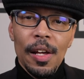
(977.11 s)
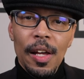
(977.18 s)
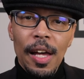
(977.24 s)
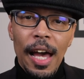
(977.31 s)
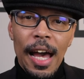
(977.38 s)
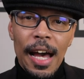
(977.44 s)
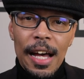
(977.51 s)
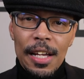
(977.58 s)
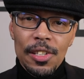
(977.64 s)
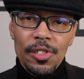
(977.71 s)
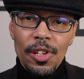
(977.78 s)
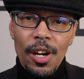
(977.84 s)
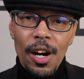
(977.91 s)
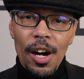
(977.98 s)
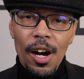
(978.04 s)
has
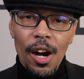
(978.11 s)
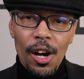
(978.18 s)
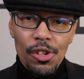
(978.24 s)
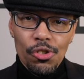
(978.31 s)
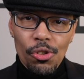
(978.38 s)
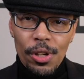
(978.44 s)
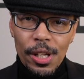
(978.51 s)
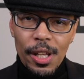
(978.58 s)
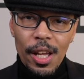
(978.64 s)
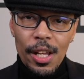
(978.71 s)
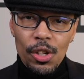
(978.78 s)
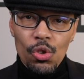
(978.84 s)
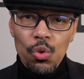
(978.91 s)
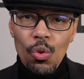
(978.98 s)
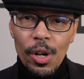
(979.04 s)

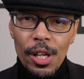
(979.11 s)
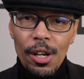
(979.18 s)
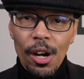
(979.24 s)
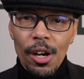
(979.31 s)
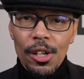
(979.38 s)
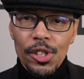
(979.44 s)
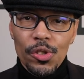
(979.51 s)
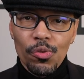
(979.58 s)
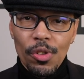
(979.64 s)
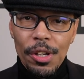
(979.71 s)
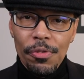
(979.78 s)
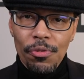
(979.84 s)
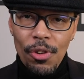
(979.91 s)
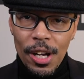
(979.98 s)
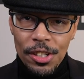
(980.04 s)
120 hertz
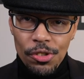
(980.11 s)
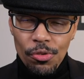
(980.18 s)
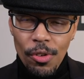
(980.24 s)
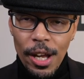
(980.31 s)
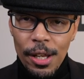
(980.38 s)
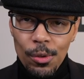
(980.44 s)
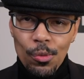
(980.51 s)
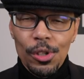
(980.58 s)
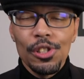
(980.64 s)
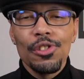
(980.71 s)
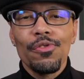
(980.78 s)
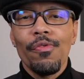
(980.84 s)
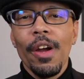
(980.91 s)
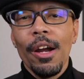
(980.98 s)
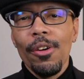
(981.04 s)
refresh rate, which
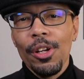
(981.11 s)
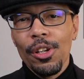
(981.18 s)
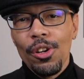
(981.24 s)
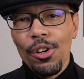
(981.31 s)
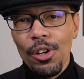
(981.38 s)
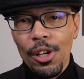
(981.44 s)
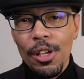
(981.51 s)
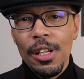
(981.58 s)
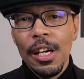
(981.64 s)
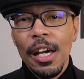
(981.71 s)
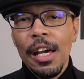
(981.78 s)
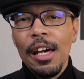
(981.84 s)
is very good